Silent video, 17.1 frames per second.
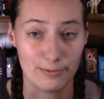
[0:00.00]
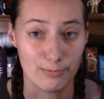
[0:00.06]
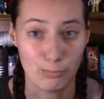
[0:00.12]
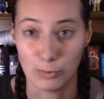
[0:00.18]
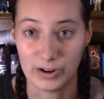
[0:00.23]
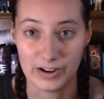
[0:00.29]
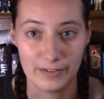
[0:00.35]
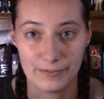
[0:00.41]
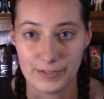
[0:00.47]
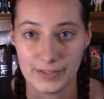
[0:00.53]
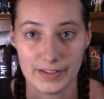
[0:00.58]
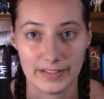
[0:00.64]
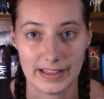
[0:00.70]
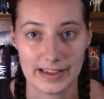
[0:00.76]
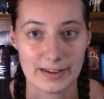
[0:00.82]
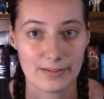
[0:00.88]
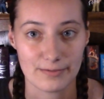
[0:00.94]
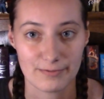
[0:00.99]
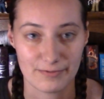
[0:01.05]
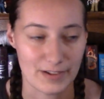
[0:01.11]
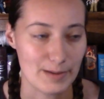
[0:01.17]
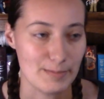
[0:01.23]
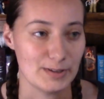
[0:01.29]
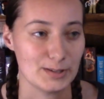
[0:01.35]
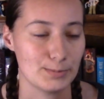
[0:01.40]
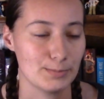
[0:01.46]
one of the, like,
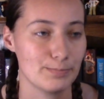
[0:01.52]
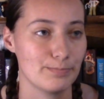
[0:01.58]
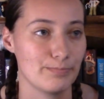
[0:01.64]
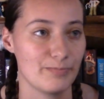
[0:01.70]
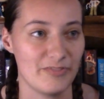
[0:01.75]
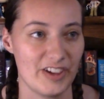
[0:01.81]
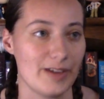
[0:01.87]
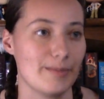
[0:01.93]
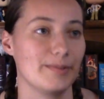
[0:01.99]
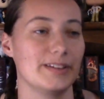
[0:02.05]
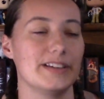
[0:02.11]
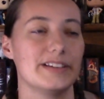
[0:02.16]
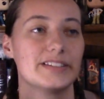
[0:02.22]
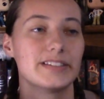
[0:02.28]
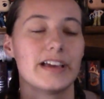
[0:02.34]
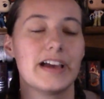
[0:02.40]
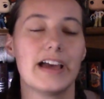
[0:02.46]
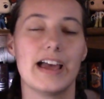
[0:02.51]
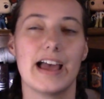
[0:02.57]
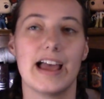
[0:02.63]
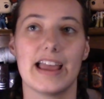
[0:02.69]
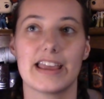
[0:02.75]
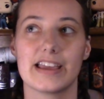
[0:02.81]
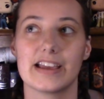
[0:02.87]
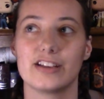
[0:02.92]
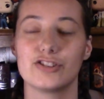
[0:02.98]
famous families,
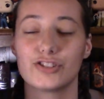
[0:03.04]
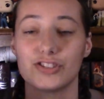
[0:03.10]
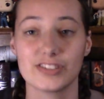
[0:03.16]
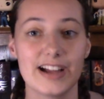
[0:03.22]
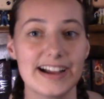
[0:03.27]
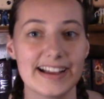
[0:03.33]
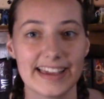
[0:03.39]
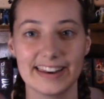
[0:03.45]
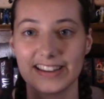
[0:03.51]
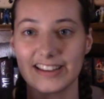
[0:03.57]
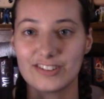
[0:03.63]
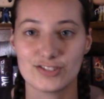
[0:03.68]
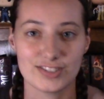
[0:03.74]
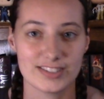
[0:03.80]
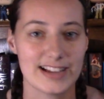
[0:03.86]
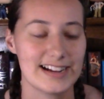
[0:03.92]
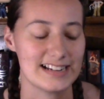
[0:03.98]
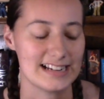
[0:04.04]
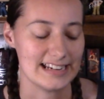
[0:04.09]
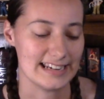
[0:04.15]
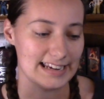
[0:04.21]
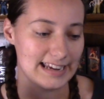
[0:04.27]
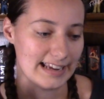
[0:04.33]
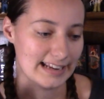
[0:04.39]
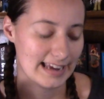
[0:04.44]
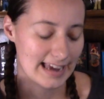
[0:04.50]
and she's not getting
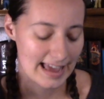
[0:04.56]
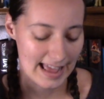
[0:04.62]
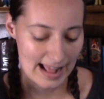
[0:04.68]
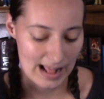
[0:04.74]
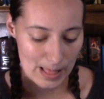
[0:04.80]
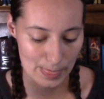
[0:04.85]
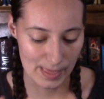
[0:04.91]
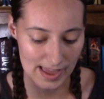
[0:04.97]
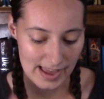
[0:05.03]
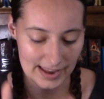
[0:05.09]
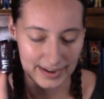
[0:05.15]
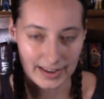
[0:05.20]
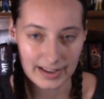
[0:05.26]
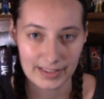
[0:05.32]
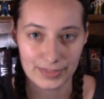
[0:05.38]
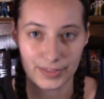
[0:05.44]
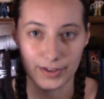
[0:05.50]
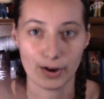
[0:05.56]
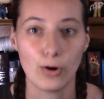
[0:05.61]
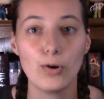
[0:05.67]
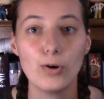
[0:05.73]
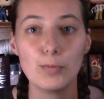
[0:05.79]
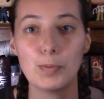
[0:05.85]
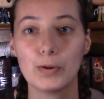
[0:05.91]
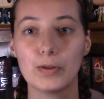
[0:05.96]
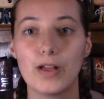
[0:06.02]
it, and then the
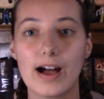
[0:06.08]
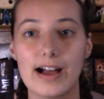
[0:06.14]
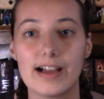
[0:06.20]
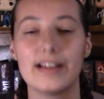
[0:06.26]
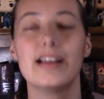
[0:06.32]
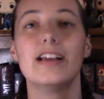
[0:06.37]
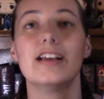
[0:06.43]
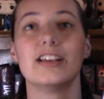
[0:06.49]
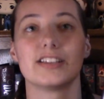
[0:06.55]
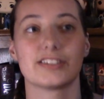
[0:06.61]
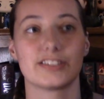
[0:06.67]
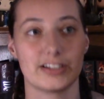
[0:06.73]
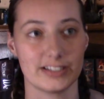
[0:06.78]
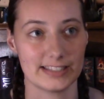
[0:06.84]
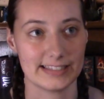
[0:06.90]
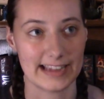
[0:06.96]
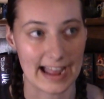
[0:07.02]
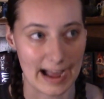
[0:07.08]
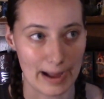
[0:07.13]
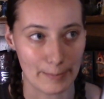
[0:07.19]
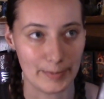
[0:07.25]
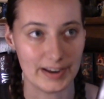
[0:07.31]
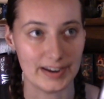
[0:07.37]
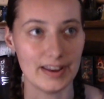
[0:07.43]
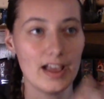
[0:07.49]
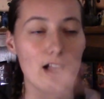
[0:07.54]
whole plot starts to
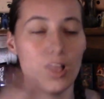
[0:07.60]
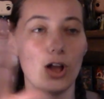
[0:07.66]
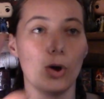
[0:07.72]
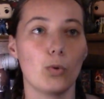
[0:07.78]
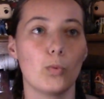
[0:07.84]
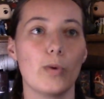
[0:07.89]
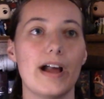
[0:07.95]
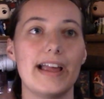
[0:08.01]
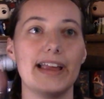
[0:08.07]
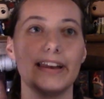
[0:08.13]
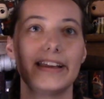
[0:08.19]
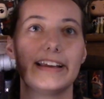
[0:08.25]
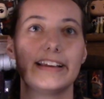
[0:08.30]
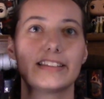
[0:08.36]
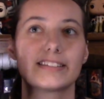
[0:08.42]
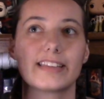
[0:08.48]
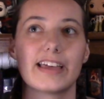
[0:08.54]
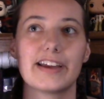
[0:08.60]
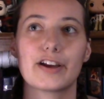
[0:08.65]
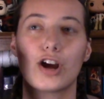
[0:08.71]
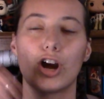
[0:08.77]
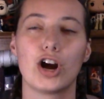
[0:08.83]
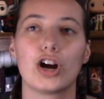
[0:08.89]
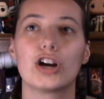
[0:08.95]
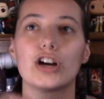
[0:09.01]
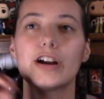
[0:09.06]
happen when it's, like,
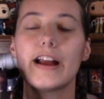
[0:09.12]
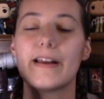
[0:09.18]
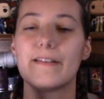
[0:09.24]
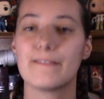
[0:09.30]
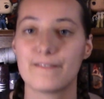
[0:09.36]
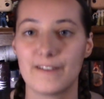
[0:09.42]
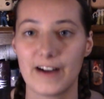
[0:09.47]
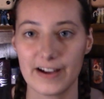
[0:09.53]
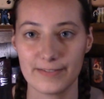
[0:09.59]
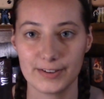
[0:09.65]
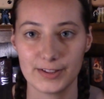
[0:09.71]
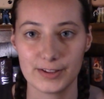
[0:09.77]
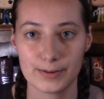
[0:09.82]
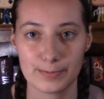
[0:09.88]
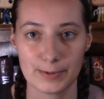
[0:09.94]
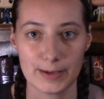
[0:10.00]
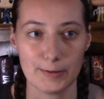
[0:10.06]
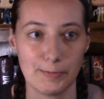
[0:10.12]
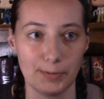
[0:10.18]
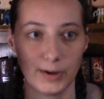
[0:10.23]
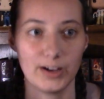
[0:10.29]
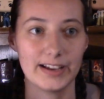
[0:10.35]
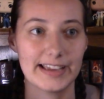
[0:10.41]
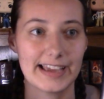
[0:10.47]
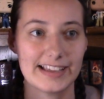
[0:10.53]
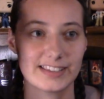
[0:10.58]
her and five other
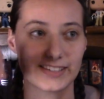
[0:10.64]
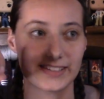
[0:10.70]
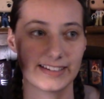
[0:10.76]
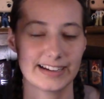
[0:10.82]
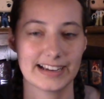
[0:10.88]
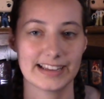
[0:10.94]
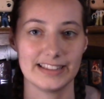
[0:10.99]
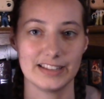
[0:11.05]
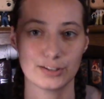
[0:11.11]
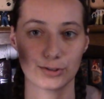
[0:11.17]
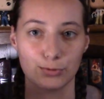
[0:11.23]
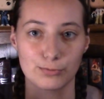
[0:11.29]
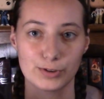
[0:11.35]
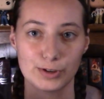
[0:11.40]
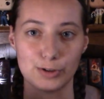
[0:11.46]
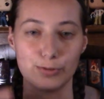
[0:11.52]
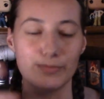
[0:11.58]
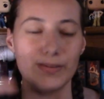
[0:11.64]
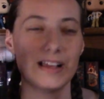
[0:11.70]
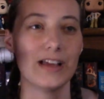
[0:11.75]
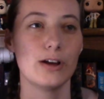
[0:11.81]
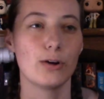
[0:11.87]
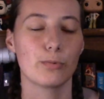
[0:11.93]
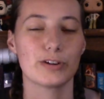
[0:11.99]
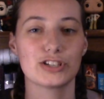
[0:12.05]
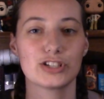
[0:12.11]
people get stuck in this room,
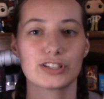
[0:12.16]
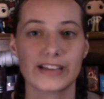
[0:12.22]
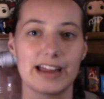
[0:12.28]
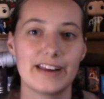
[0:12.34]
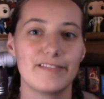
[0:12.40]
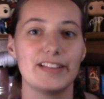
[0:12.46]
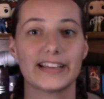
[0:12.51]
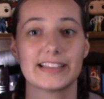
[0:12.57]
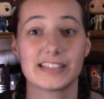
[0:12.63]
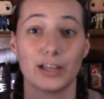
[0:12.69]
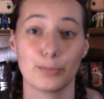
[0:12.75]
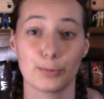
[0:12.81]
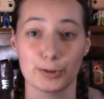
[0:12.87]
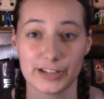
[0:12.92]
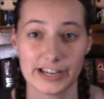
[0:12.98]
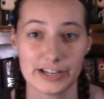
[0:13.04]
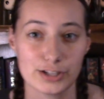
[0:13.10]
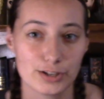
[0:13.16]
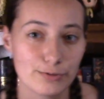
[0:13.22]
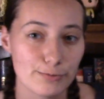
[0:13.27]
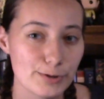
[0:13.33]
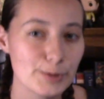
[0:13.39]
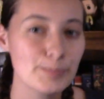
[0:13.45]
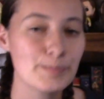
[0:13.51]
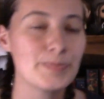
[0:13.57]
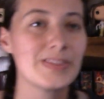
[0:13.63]
which is kind of like a teleportation
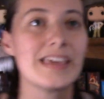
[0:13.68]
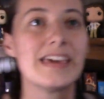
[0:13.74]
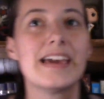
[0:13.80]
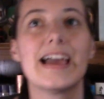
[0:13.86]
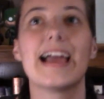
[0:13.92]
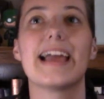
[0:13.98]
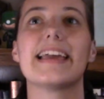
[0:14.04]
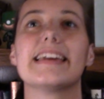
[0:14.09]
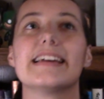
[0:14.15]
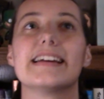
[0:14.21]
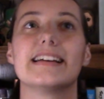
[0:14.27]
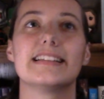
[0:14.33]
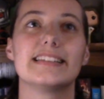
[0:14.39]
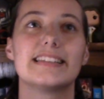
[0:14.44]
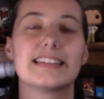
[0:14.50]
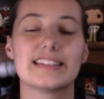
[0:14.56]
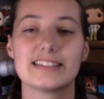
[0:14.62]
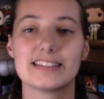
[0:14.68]
room, and